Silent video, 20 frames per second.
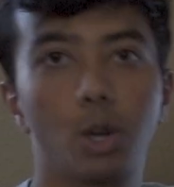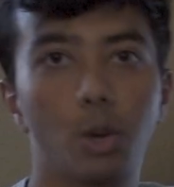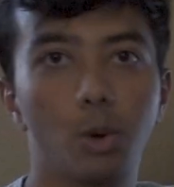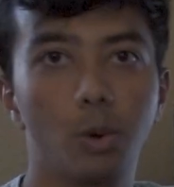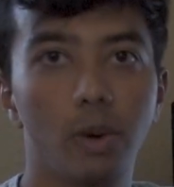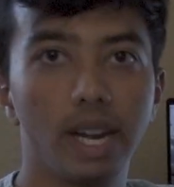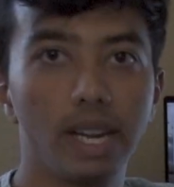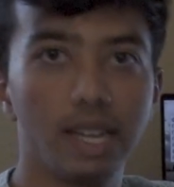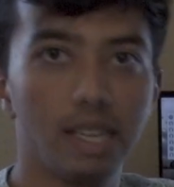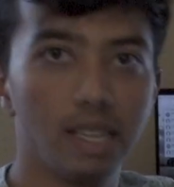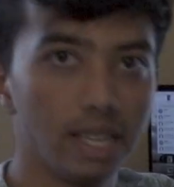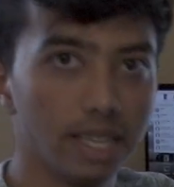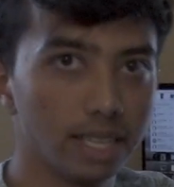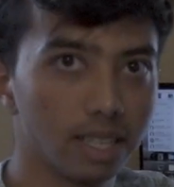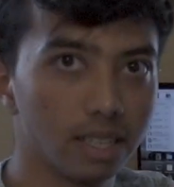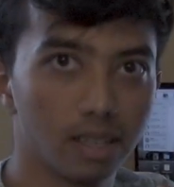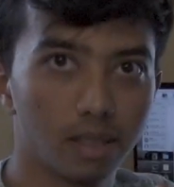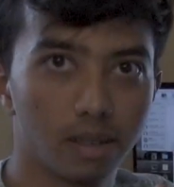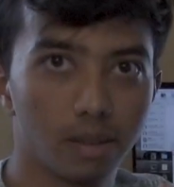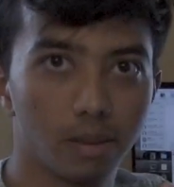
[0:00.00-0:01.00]

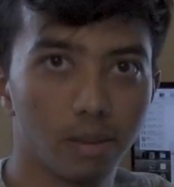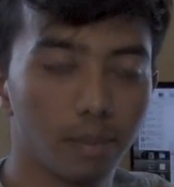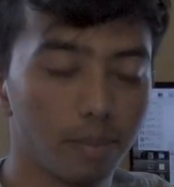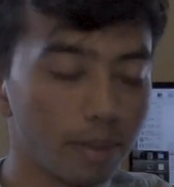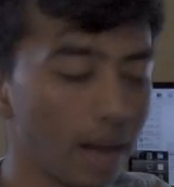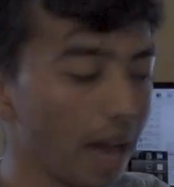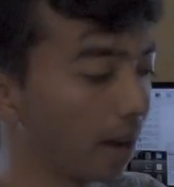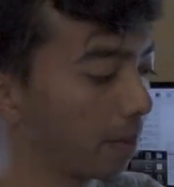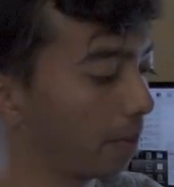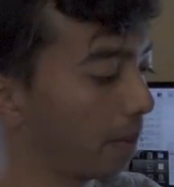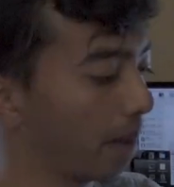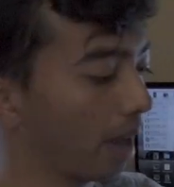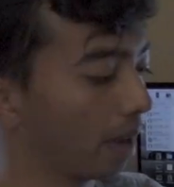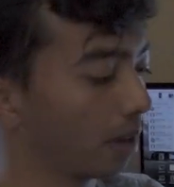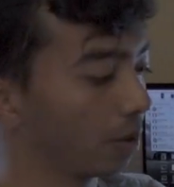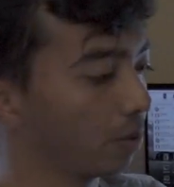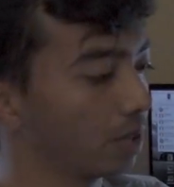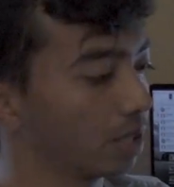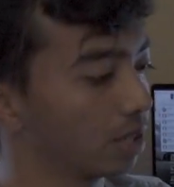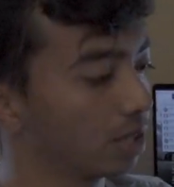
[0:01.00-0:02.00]
20-liter
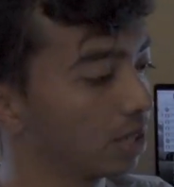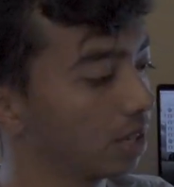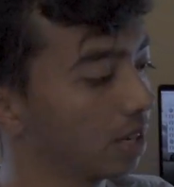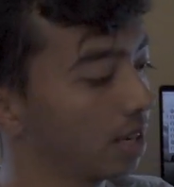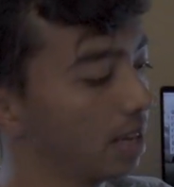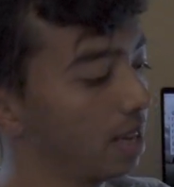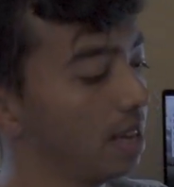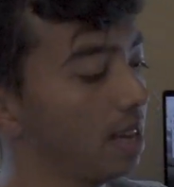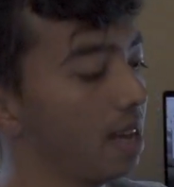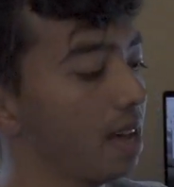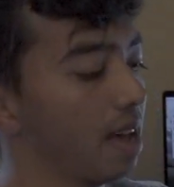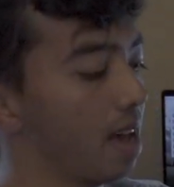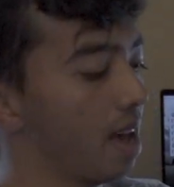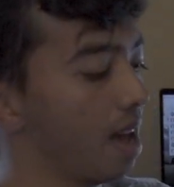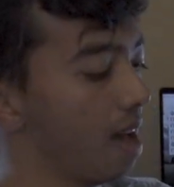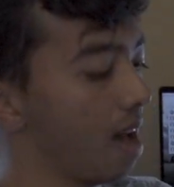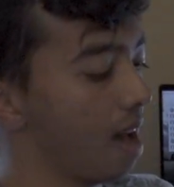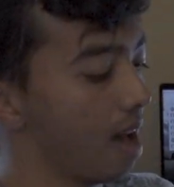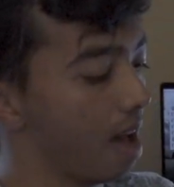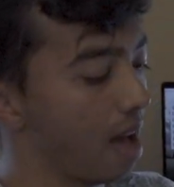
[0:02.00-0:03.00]
backpack, which
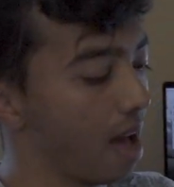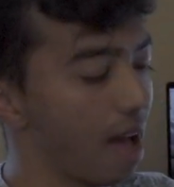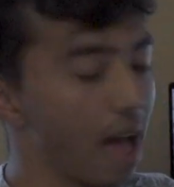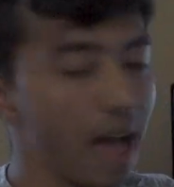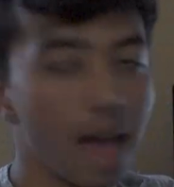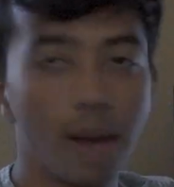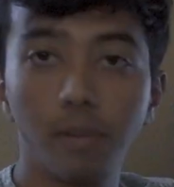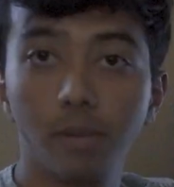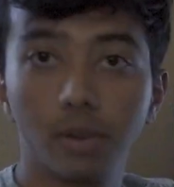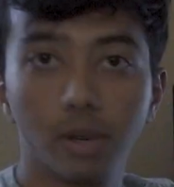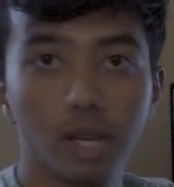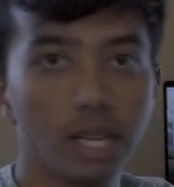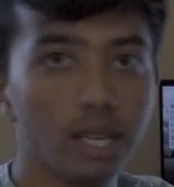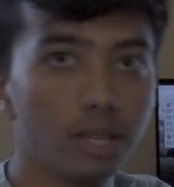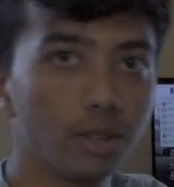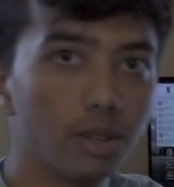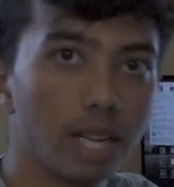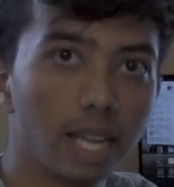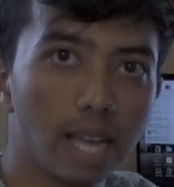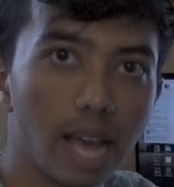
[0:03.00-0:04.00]
I'm
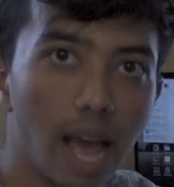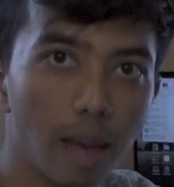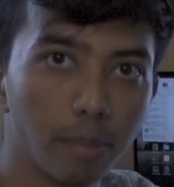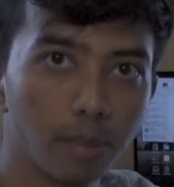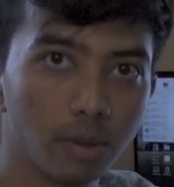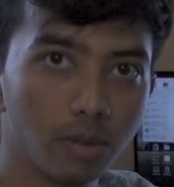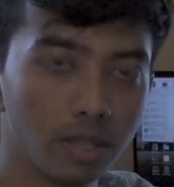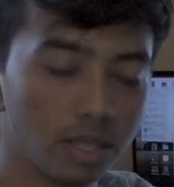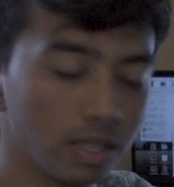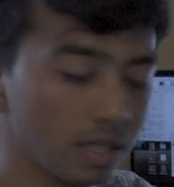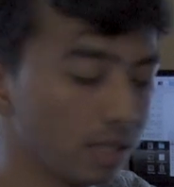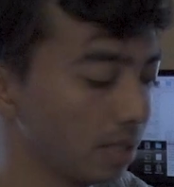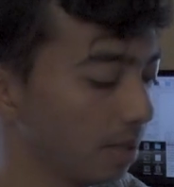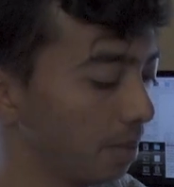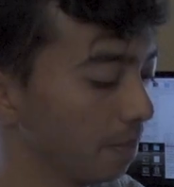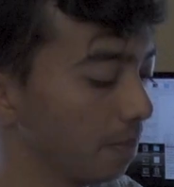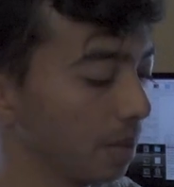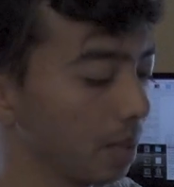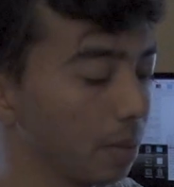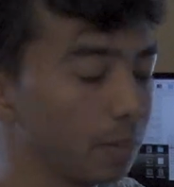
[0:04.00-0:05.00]
really happy with
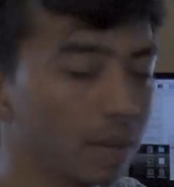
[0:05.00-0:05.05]
this.